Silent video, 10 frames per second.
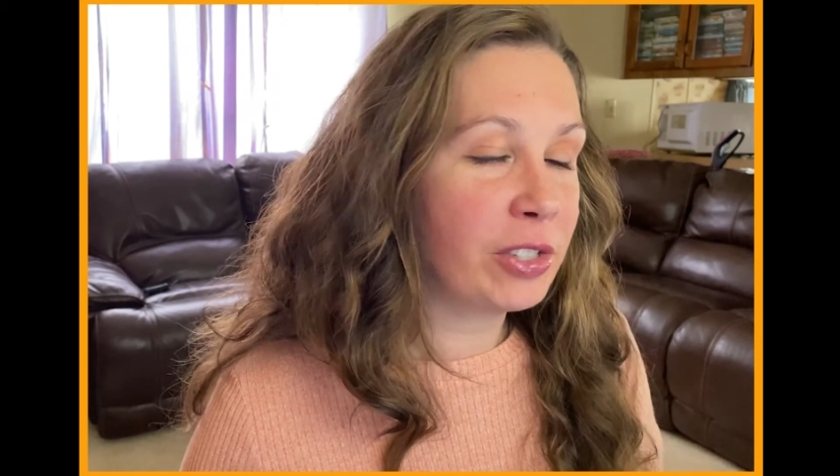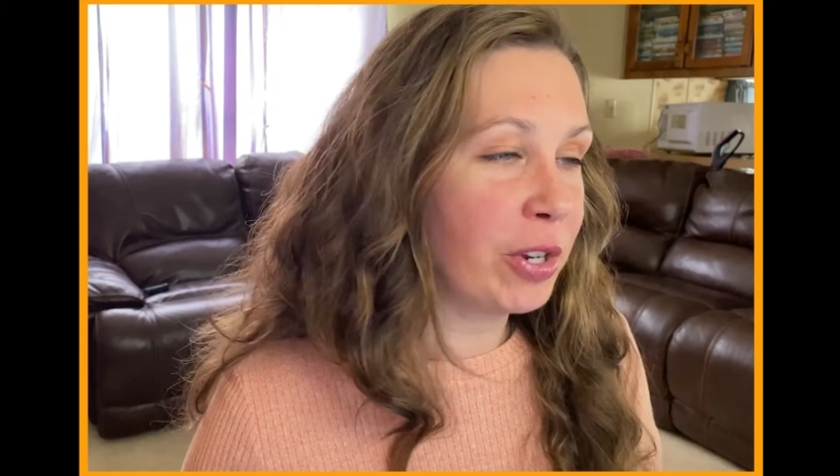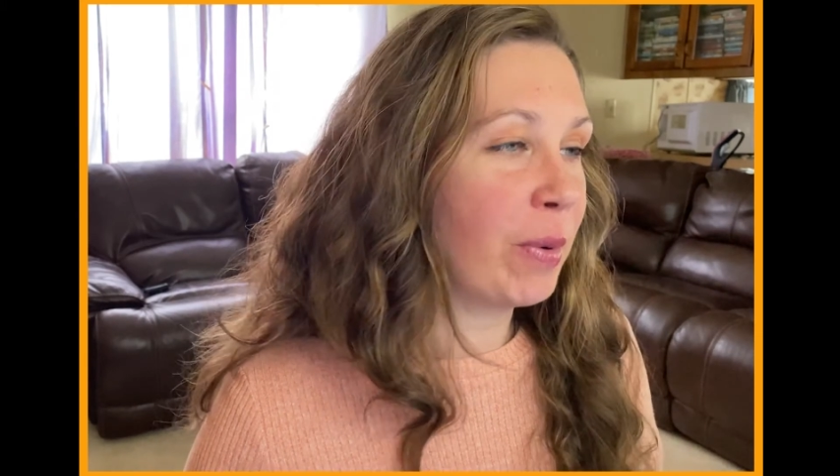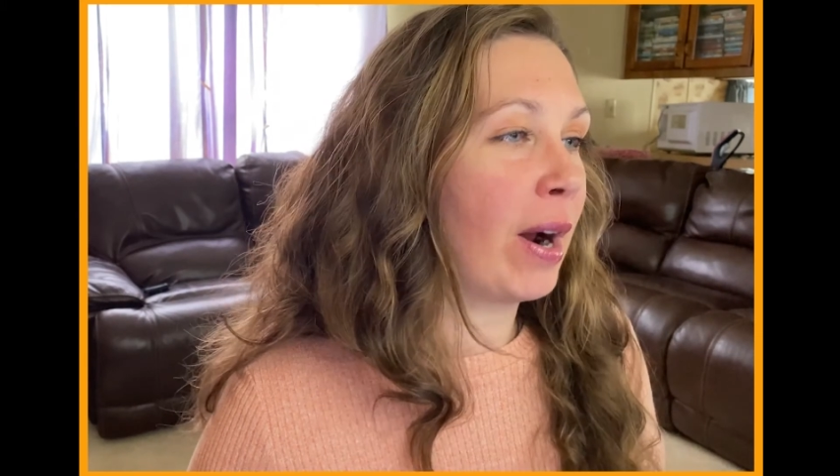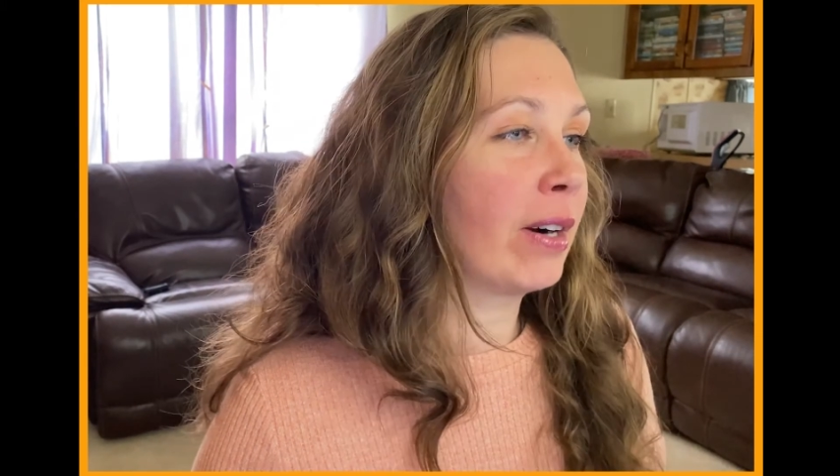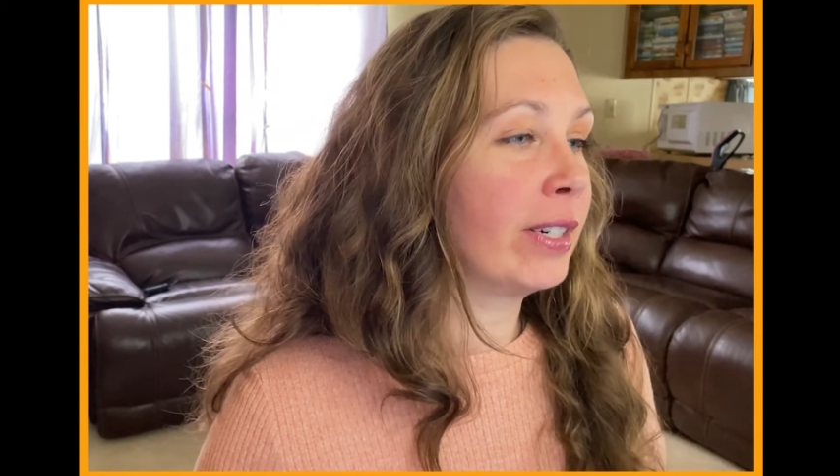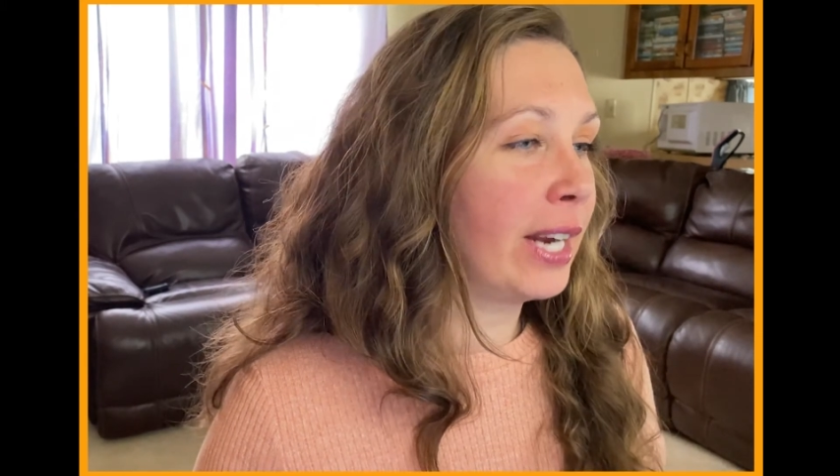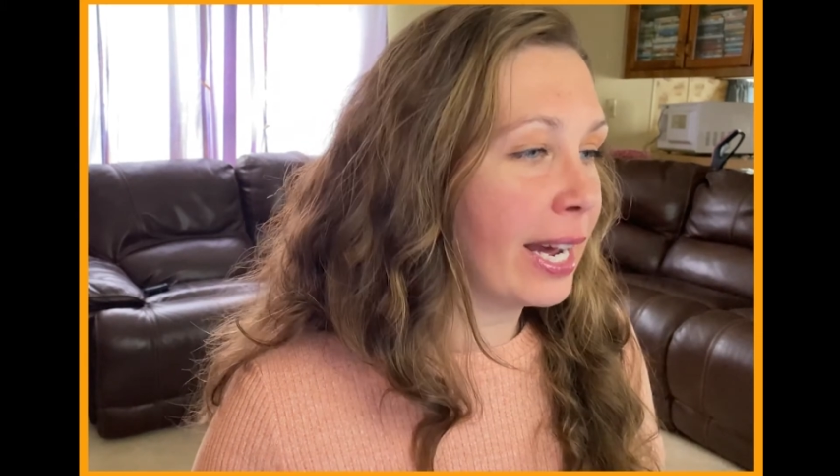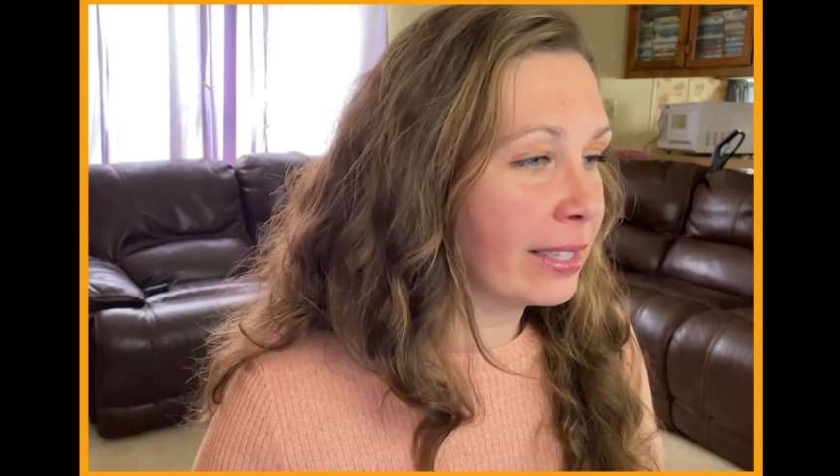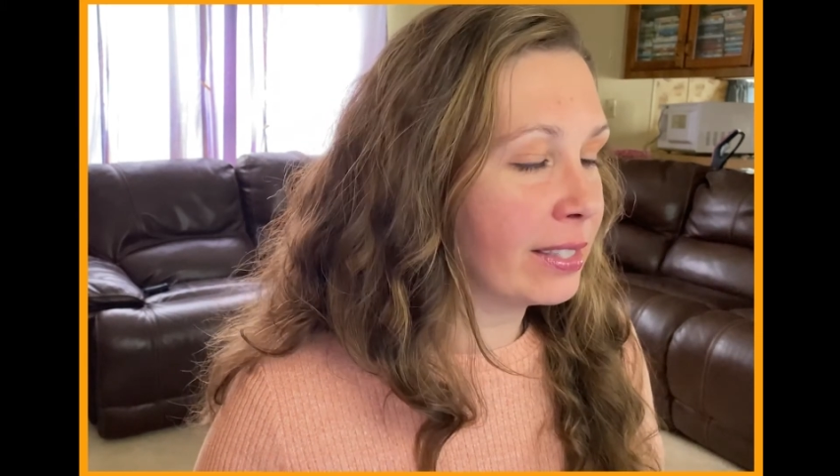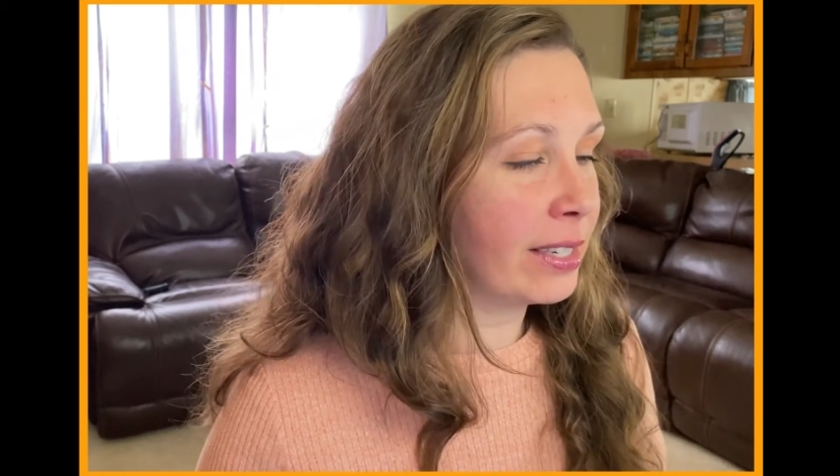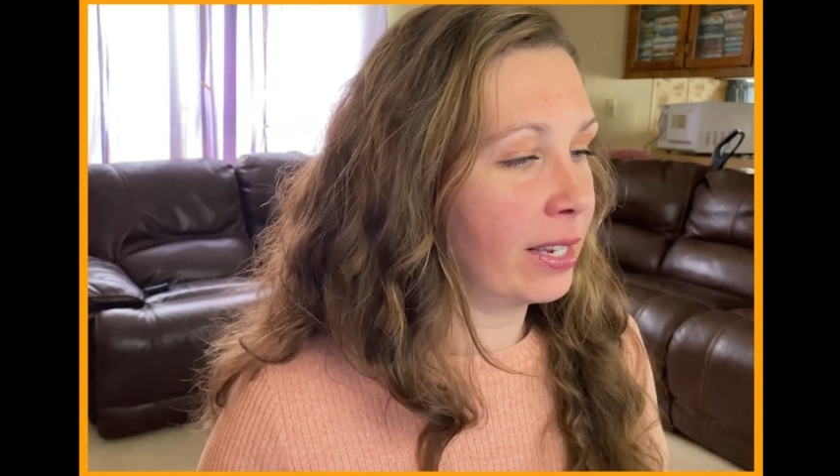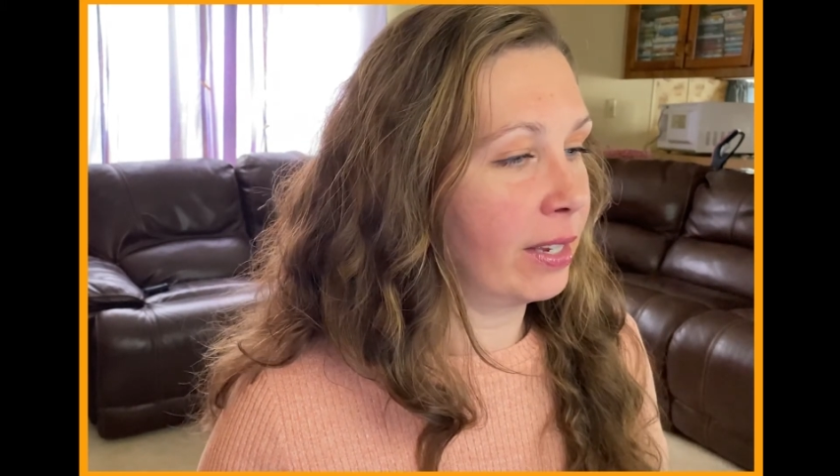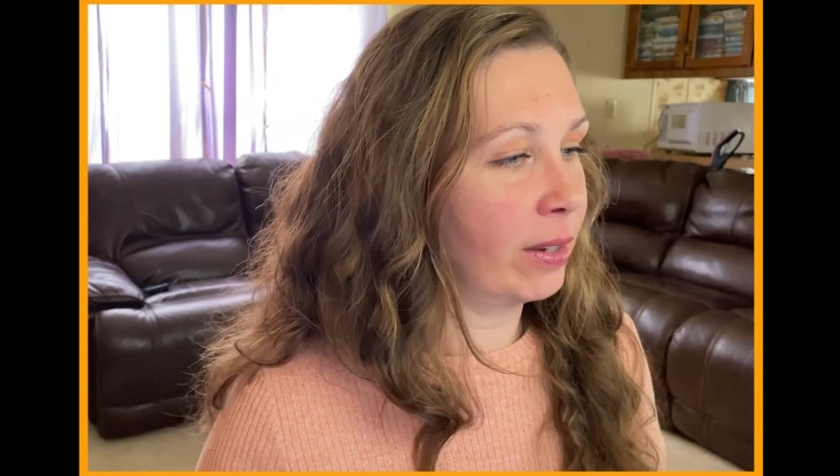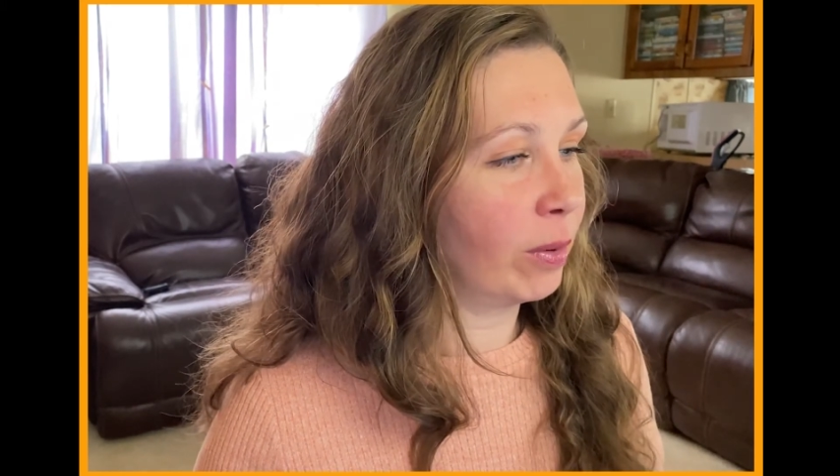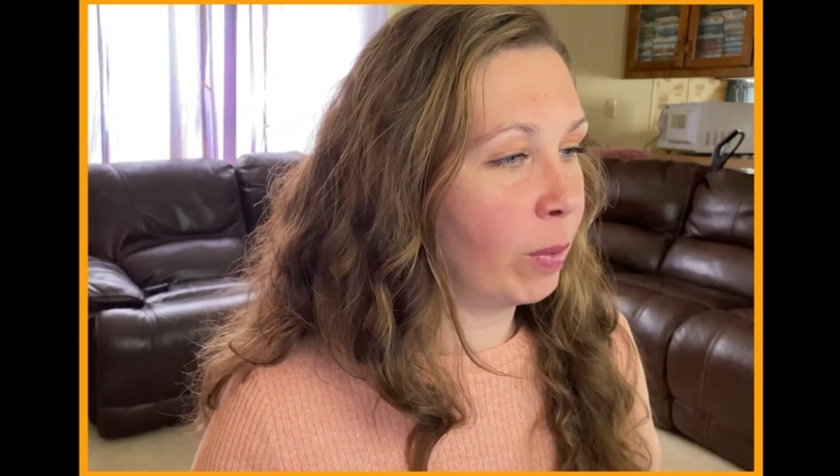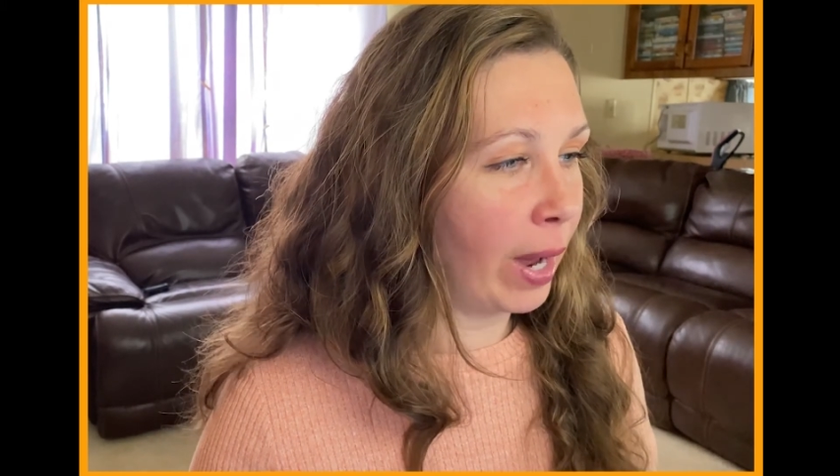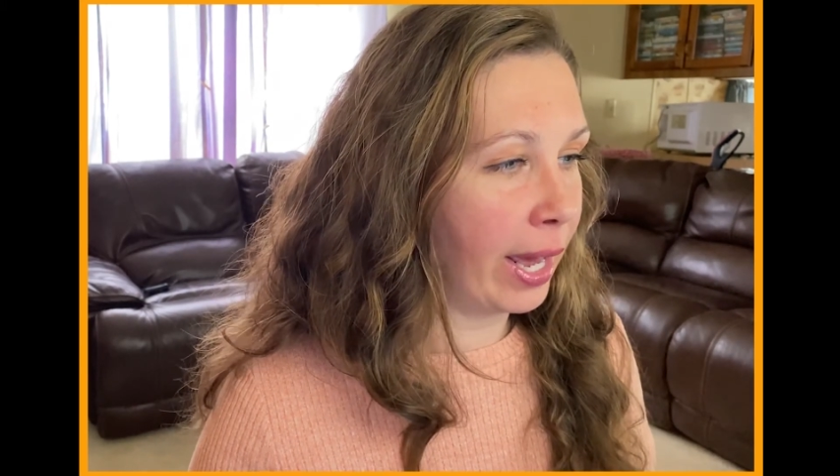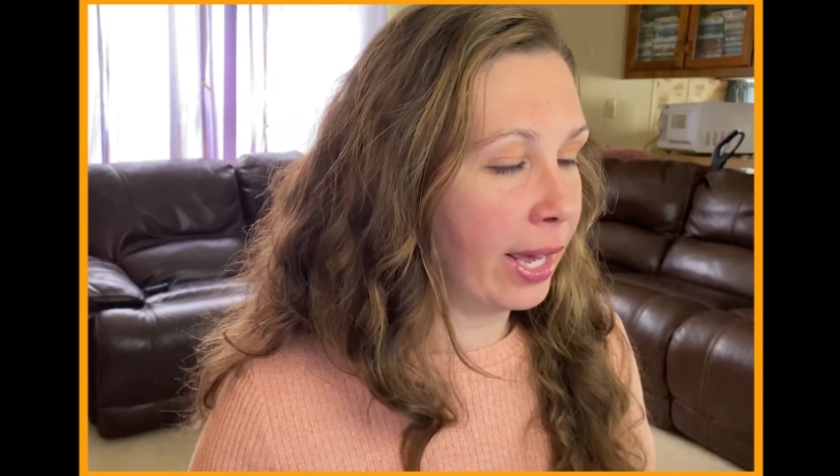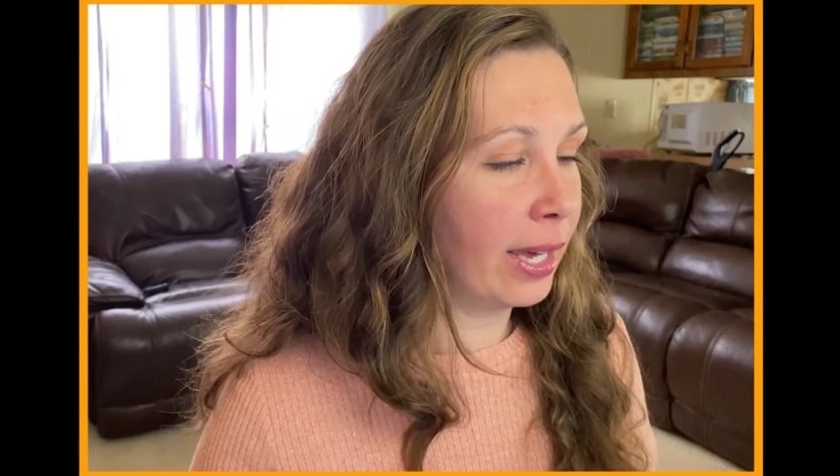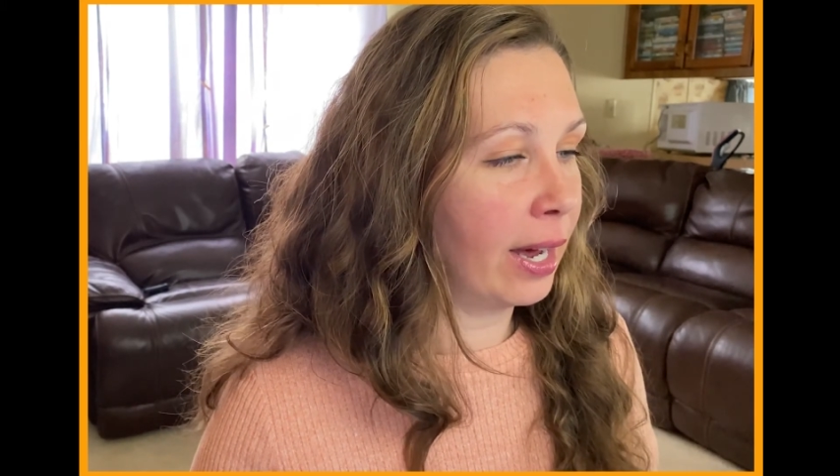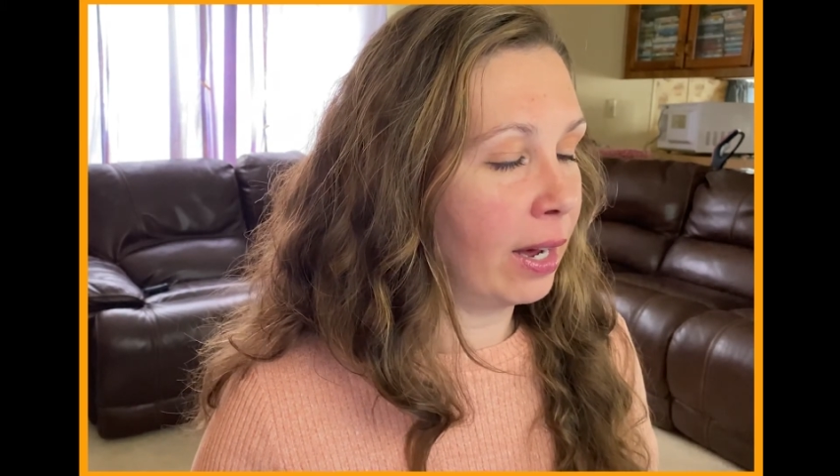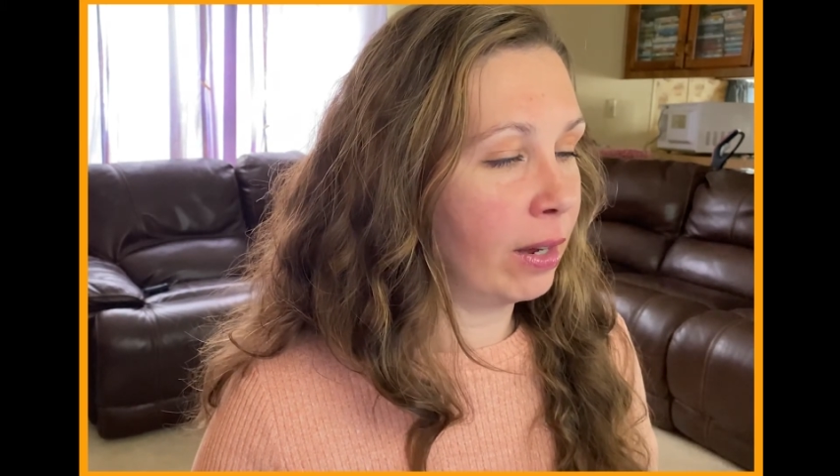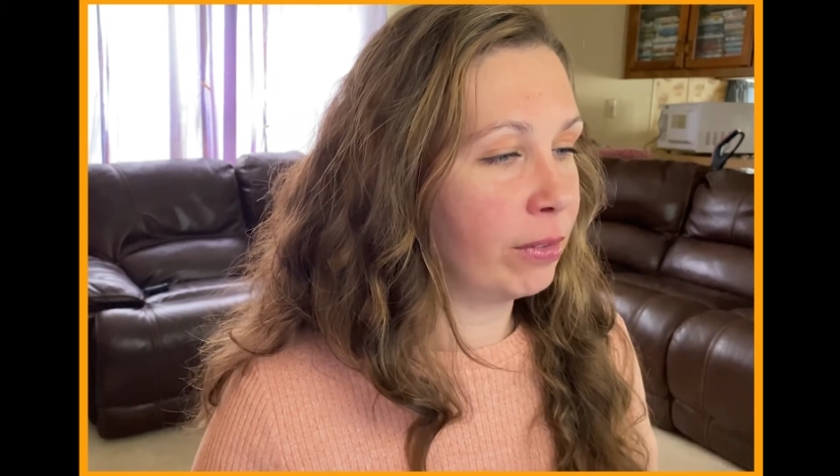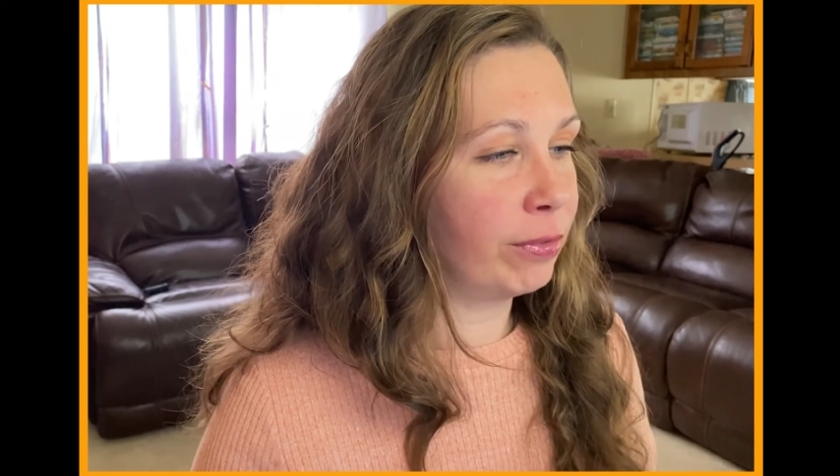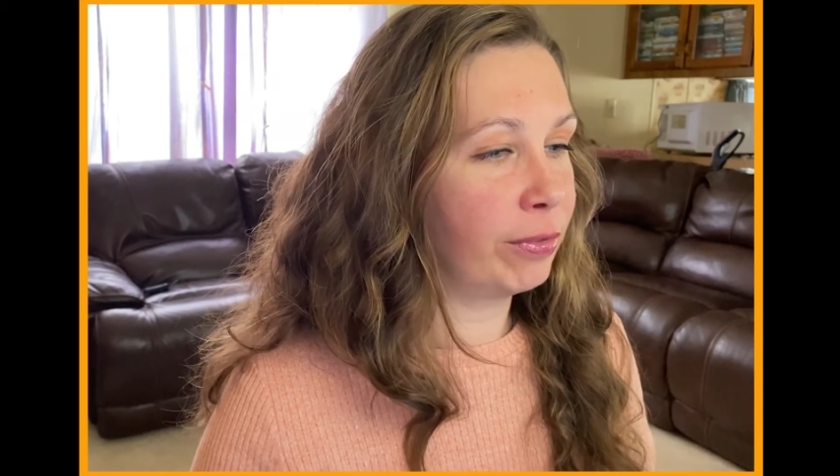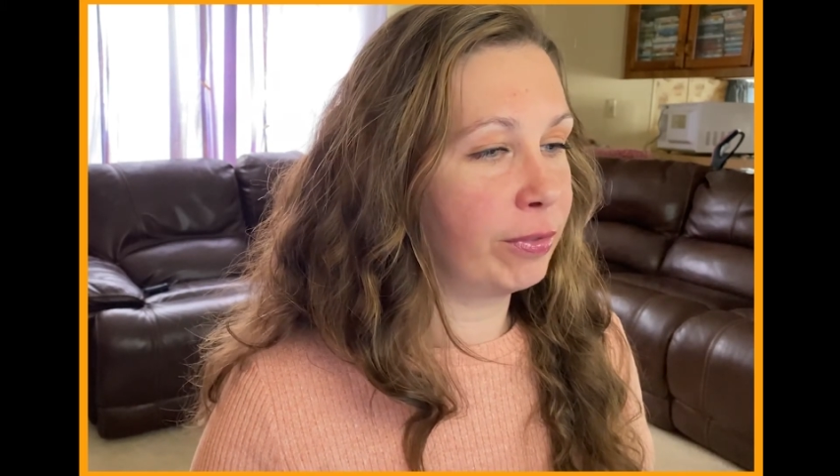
to our next way of